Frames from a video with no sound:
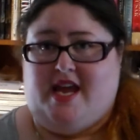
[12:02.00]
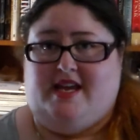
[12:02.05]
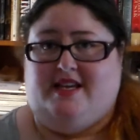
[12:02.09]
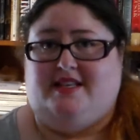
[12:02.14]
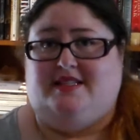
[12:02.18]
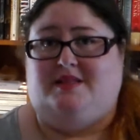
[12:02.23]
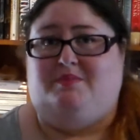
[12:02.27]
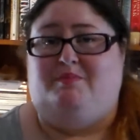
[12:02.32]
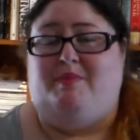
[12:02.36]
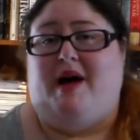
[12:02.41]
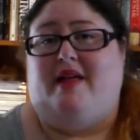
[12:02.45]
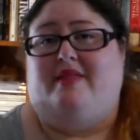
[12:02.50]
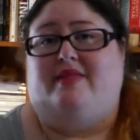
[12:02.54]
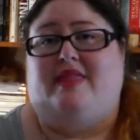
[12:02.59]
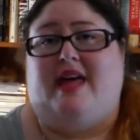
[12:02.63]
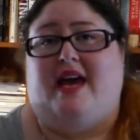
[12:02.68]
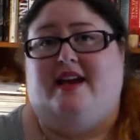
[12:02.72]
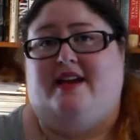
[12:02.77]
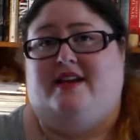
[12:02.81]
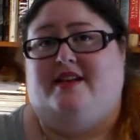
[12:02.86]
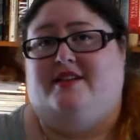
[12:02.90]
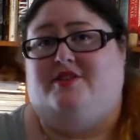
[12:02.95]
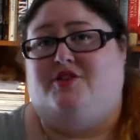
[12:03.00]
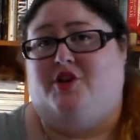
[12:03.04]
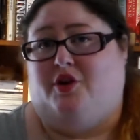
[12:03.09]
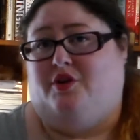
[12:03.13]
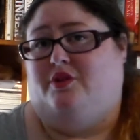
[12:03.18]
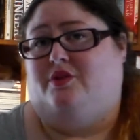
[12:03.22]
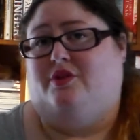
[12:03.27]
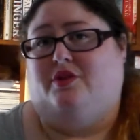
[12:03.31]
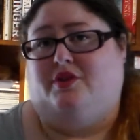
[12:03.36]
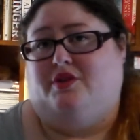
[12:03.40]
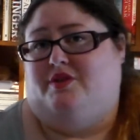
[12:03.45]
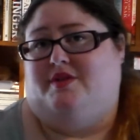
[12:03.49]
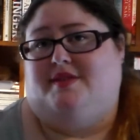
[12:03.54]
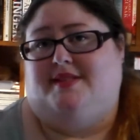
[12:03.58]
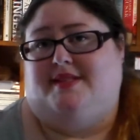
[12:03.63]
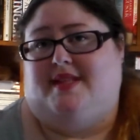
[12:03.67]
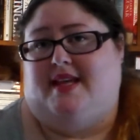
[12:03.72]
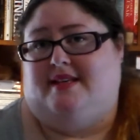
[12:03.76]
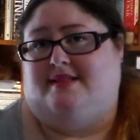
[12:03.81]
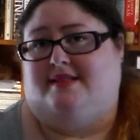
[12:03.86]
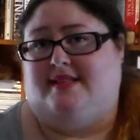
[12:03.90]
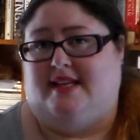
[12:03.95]
he is, but they don't
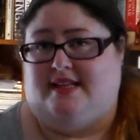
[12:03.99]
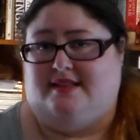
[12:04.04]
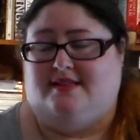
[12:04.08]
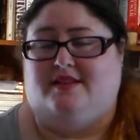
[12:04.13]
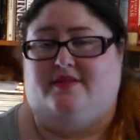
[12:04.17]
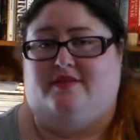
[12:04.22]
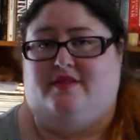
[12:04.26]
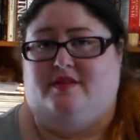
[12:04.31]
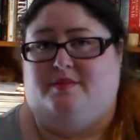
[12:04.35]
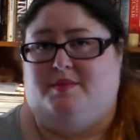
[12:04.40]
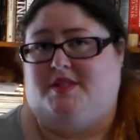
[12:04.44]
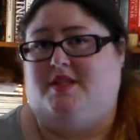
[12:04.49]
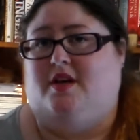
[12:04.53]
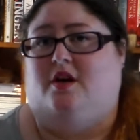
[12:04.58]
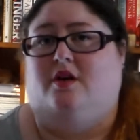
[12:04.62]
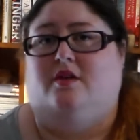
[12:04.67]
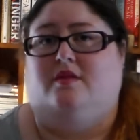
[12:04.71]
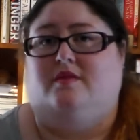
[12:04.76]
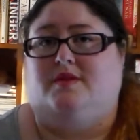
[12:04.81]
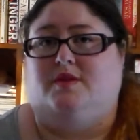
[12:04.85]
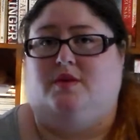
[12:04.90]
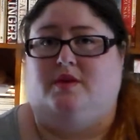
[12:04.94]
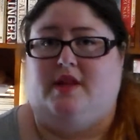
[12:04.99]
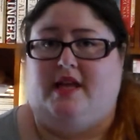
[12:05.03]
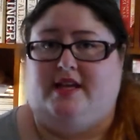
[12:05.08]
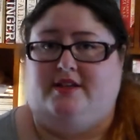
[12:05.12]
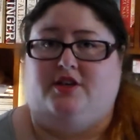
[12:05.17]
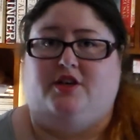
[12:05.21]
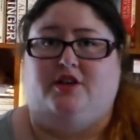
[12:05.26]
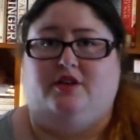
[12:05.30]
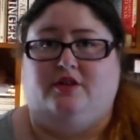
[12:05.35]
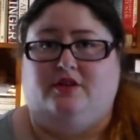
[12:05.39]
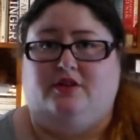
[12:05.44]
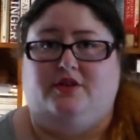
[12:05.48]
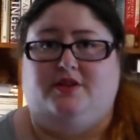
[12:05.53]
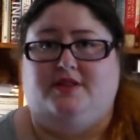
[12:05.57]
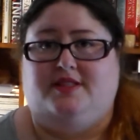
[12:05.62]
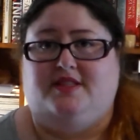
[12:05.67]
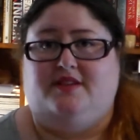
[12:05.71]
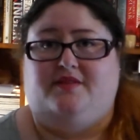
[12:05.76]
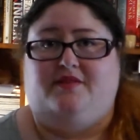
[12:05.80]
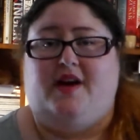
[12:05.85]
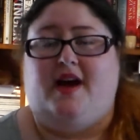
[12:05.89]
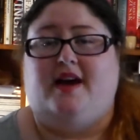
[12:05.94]
lose their sense of themselves, or they don't
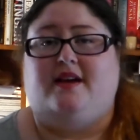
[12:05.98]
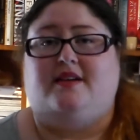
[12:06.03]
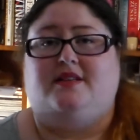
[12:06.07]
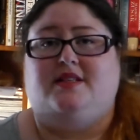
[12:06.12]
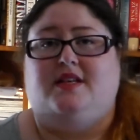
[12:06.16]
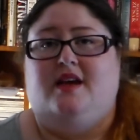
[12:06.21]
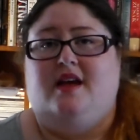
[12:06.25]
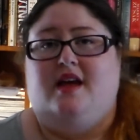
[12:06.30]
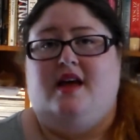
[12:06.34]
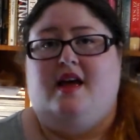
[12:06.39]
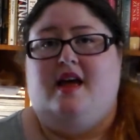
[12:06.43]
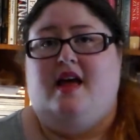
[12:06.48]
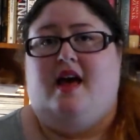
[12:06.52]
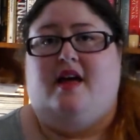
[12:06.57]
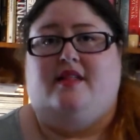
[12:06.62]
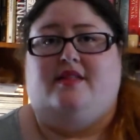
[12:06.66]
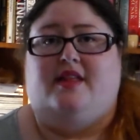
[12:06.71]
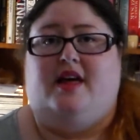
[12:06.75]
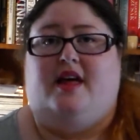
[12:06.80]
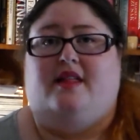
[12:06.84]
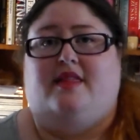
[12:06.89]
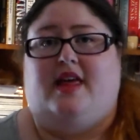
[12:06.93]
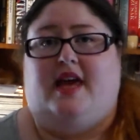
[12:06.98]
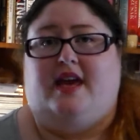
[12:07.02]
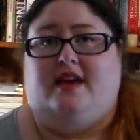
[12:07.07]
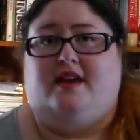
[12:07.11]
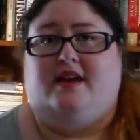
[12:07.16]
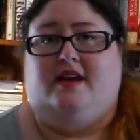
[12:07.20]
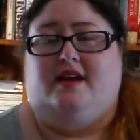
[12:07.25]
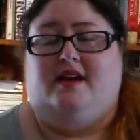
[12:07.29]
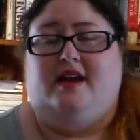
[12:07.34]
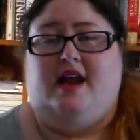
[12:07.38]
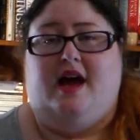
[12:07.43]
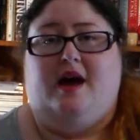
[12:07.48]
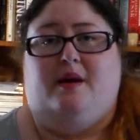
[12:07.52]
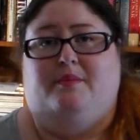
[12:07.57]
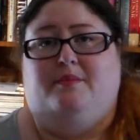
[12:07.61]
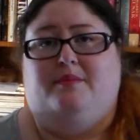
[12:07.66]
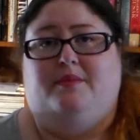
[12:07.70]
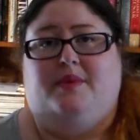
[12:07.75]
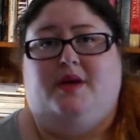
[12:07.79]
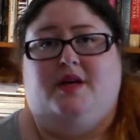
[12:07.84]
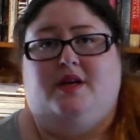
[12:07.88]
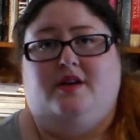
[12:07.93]
lose the fact that they can
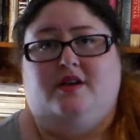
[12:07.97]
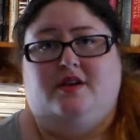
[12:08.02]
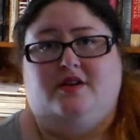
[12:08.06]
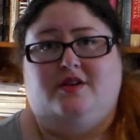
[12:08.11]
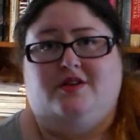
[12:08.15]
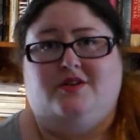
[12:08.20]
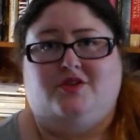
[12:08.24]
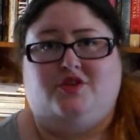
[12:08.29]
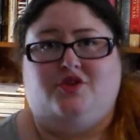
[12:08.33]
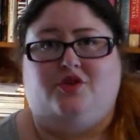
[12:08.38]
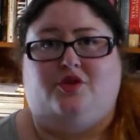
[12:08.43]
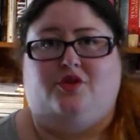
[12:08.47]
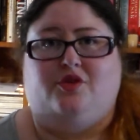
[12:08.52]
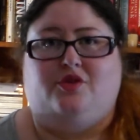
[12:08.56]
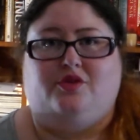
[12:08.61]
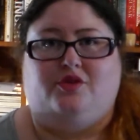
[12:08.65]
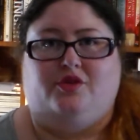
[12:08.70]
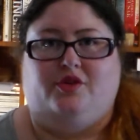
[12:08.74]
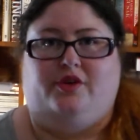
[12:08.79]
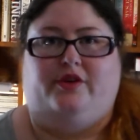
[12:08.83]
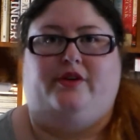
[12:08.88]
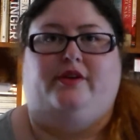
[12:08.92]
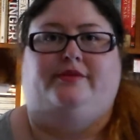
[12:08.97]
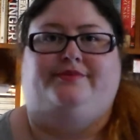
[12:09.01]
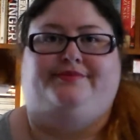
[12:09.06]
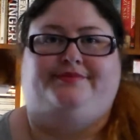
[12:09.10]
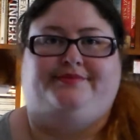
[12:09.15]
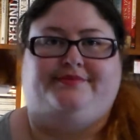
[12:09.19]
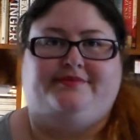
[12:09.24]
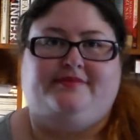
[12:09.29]
talk good.